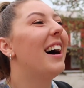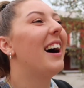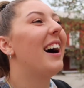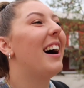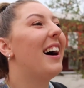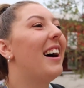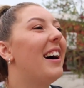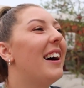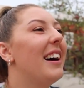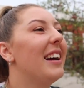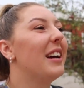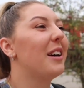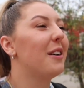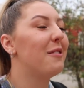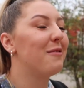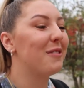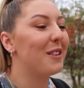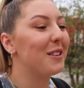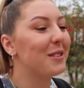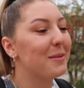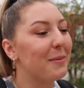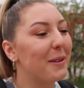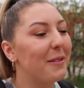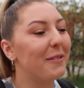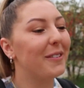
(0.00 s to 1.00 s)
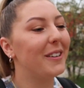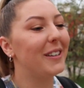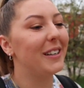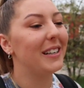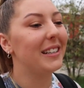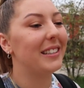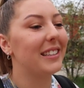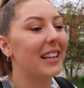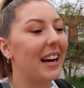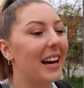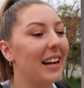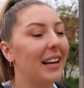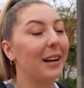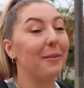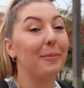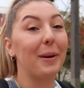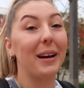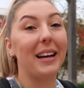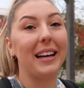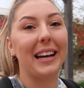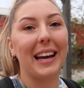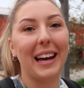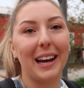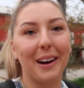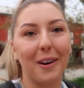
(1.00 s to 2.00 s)
I have lost my voice and I'm
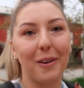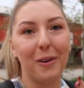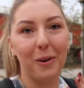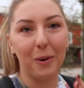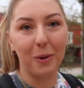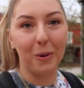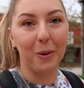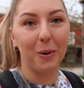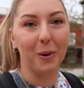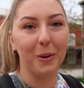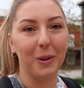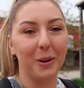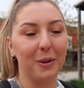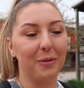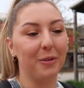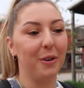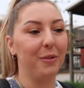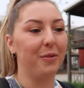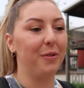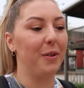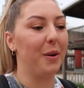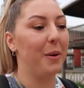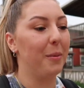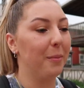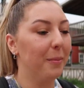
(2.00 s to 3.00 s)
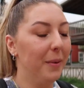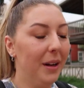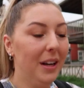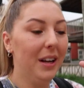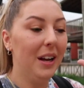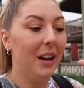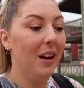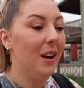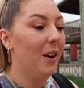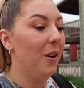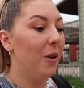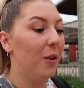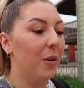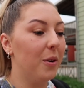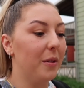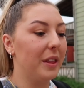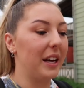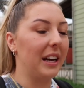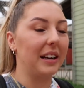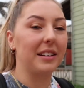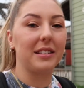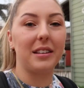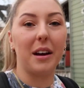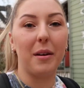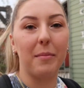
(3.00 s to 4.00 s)
aching all over from all
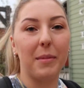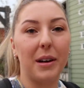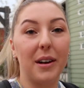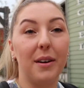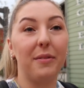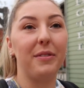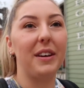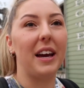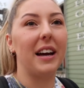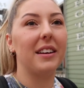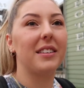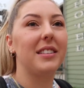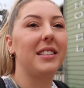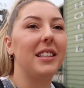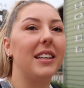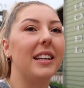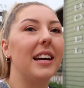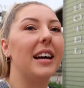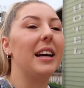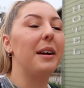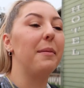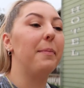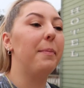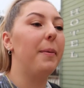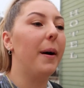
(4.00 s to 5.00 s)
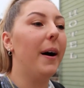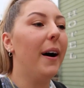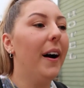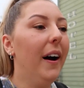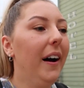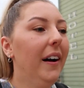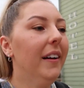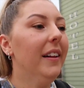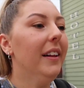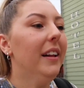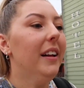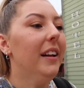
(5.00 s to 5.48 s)
the excitement of yesterday, but